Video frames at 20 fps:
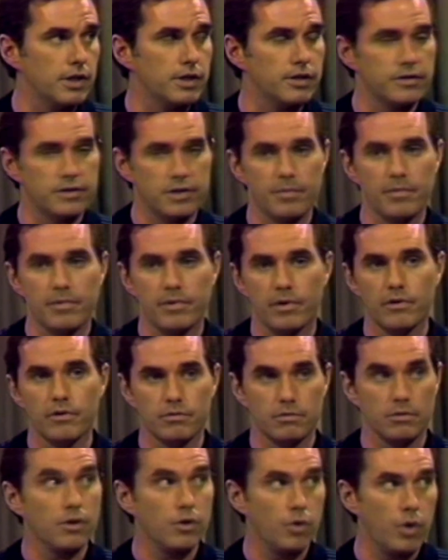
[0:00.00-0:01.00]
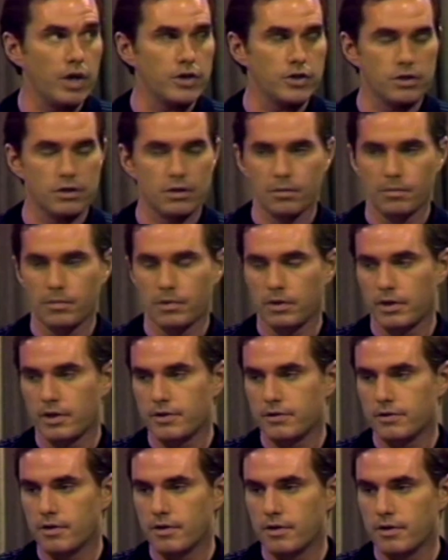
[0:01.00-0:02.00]
and some of those were questionable
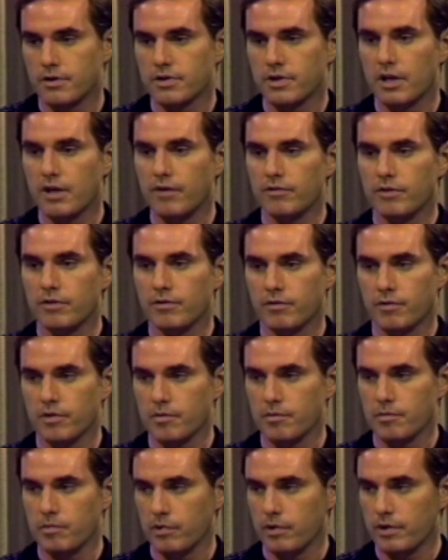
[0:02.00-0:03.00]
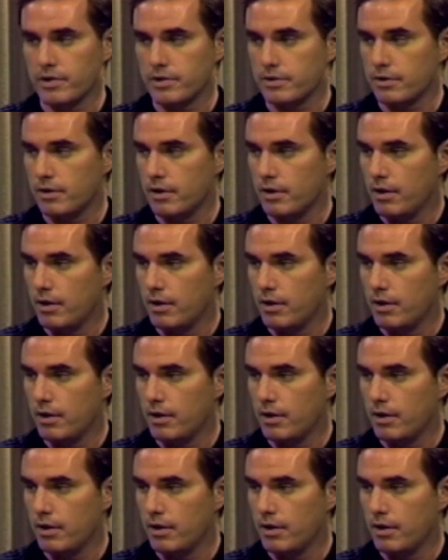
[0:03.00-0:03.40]
as to their safety for the boys.